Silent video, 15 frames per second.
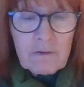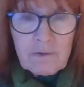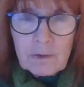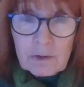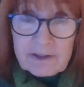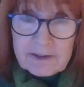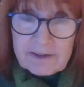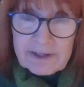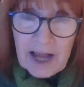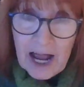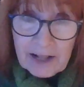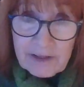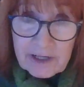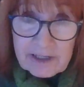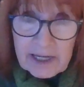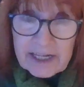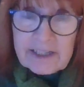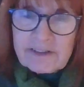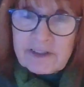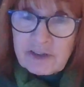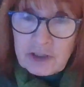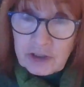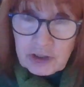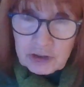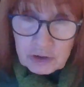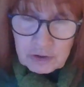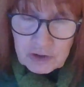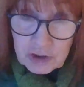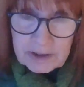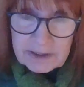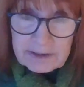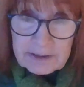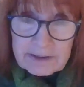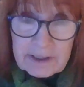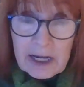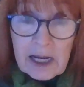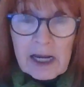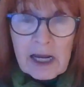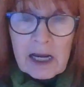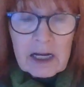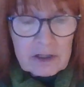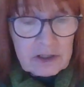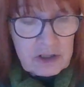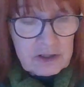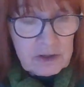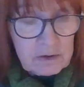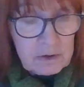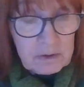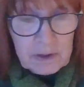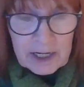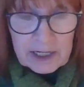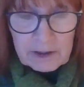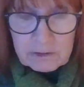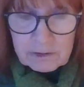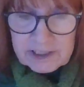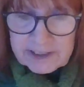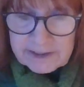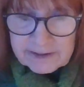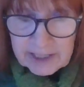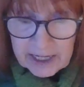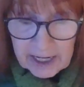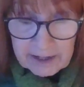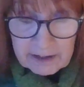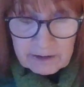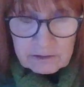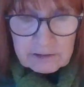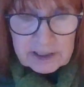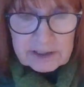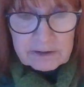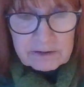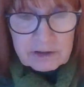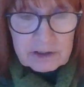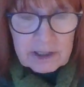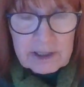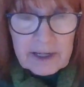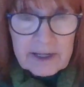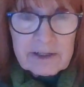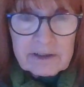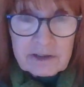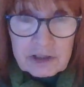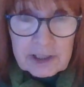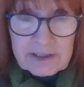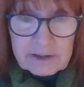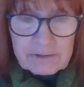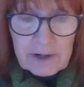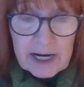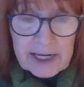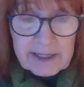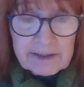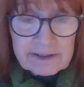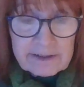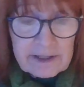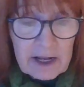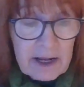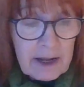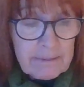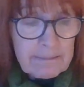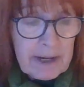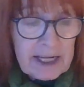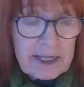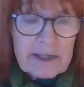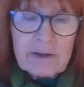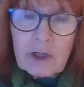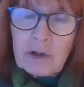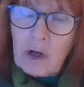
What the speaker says: forces other institutions to increase their interest rates, making the